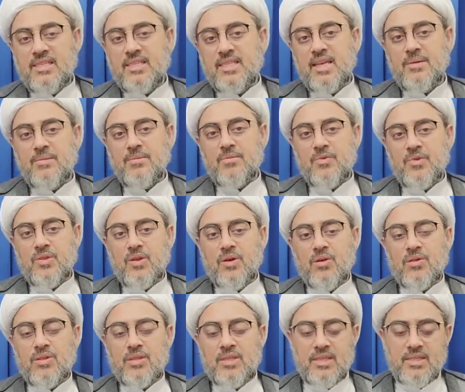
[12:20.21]
them with
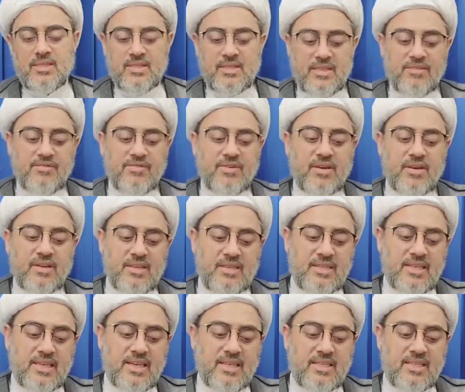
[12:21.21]
all these
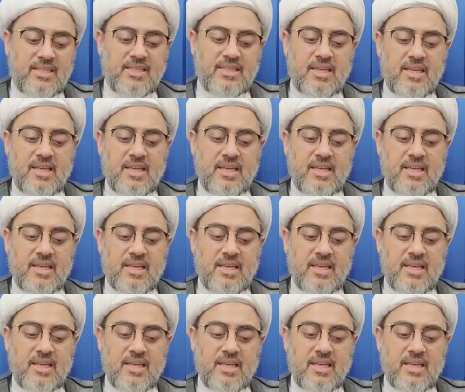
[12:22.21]
difficult tests,